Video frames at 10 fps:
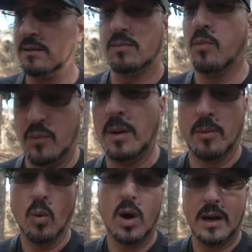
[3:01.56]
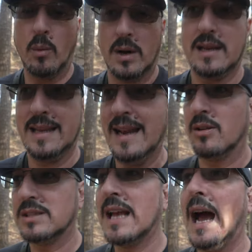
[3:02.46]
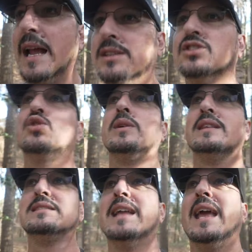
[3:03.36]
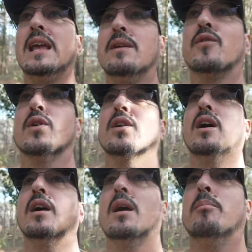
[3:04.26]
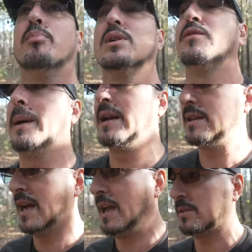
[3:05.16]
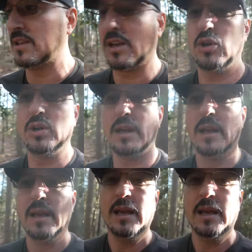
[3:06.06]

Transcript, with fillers: to, number one, I wanted to get outside and enjoy this day for a, a brief amount of time as I could.